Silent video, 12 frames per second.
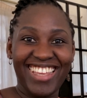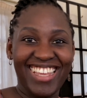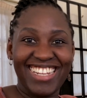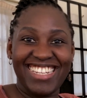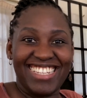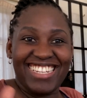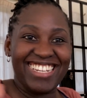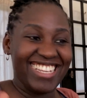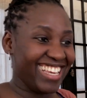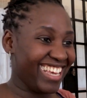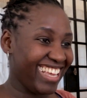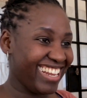I did it
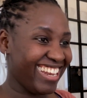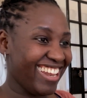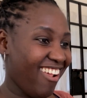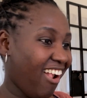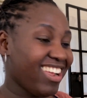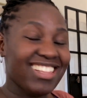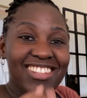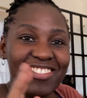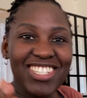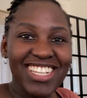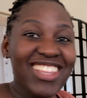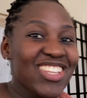again. There
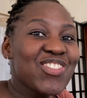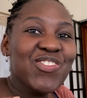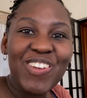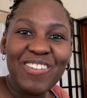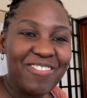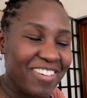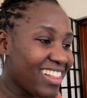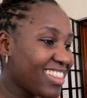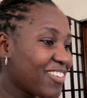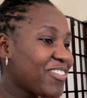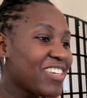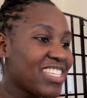was like this one file
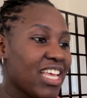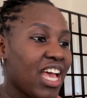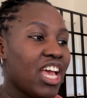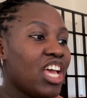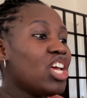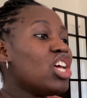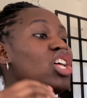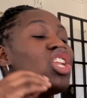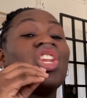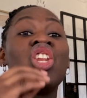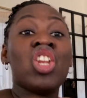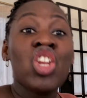that was
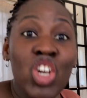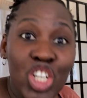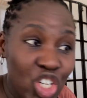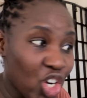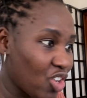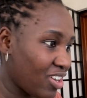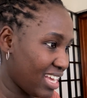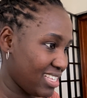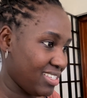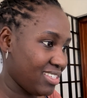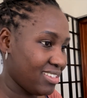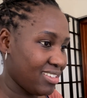
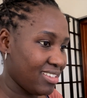notorious